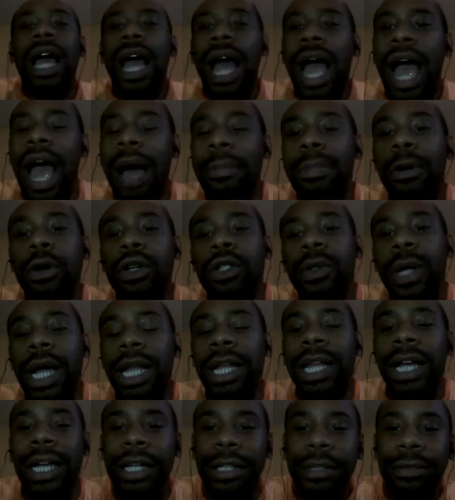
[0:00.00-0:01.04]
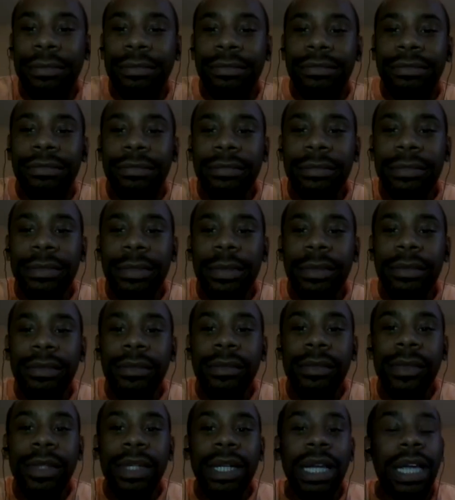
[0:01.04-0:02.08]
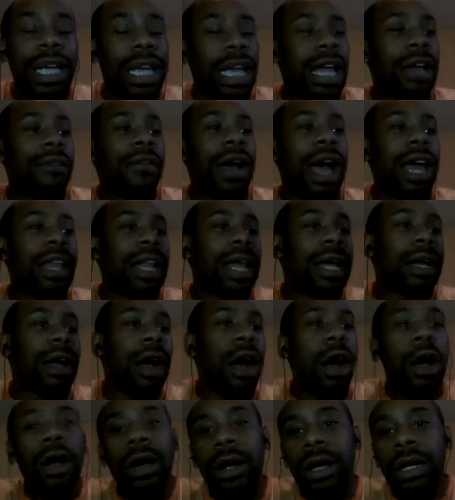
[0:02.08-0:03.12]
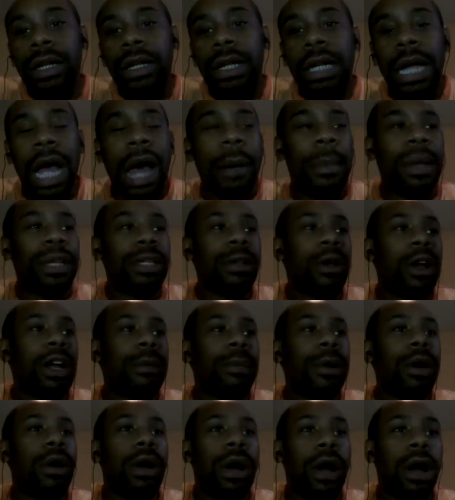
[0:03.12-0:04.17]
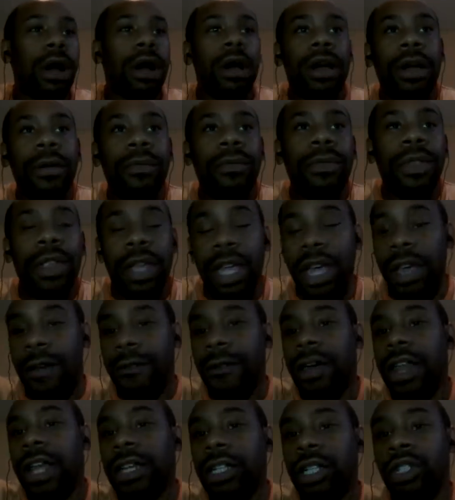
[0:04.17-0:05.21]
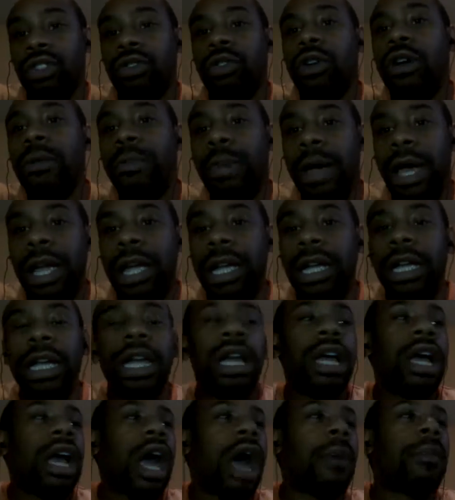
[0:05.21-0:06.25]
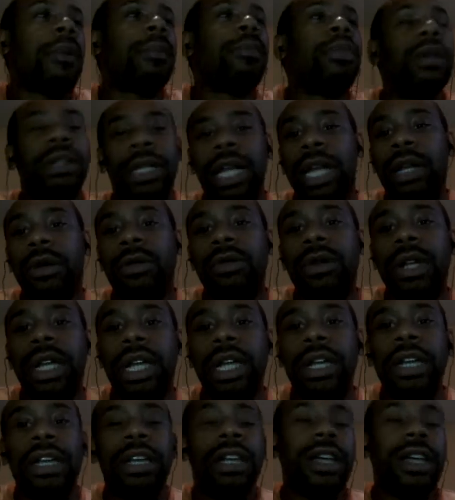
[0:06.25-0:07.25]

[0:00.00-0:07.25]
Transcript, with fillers: I post what I like. If I like art, I'm going to talk about art. If I like to draw and paint, I'm going to put that on there.